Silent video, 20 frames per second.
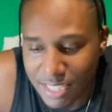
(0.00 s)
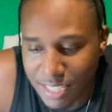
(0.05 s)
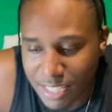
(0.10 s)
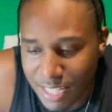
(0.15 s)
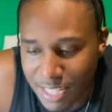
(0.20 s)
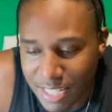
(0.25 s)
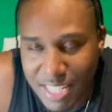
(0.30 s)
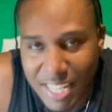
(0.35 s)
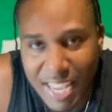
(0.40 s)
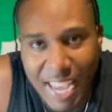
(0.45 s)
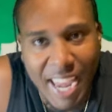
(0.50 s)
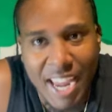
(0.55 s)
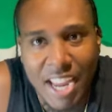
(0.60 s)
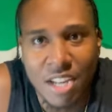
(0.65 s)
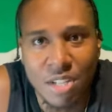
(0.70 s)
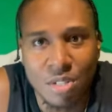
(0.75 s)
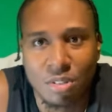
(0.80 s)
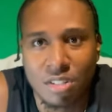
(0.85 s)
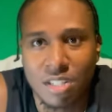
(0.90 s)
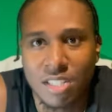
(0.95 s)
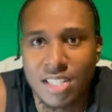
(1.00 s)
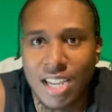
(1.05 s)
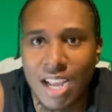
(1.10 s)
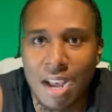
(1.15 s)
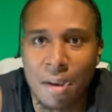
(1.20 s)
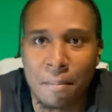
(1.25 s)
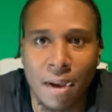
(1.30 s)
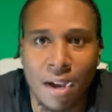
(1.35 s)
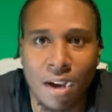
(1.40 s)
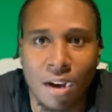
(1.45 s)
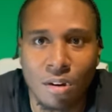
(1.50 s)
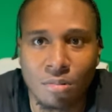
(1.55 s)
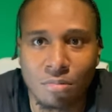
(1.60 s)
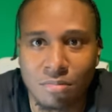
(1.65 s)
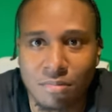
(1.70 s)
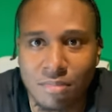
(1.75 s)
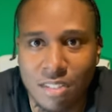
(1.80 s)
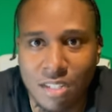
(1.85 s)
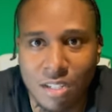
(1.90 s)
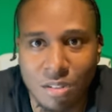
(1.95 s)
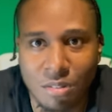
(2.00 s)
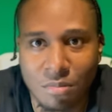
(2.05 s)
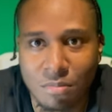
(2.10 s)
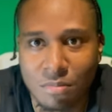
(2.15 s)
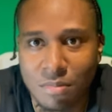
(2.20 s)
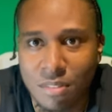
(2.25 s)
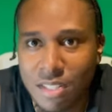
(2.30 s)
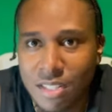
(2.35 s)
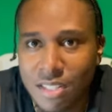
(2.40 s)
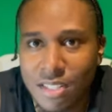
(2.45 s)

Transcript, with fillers: engaged in the timeout, you know,